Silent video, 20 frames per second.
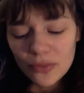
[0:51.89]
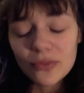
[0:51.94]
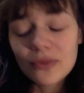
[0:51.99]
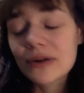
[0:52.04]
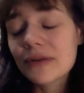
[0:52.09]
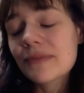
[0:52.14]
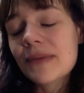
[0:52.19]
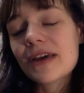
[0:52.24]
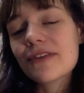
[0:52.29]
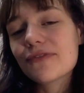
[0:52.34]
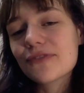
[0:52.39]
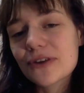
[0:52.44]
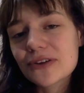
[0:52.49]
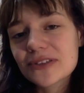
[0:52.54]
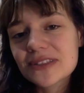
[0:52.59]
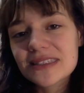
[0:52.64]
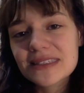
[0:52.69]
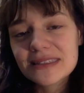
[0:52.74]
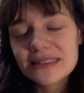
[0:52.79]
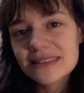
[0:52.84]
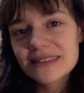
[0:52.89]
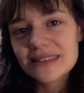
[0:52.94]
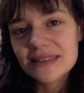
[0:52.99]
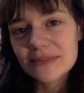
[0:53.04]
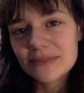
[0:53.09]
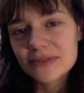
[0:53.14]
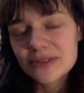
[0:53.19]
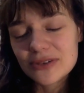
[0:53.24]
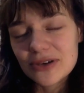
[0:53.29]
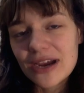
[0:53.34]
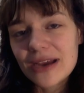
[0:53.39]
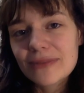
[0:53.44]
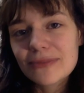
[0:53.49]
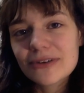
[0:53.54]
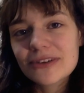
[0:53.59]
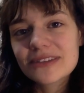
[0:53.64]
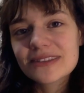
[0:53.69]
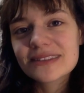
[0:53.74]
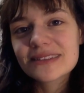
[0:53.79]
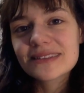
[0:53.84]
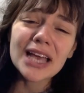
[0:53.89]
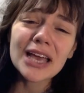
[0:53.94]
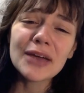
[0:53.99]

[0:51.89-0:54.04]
one of my first subscribers.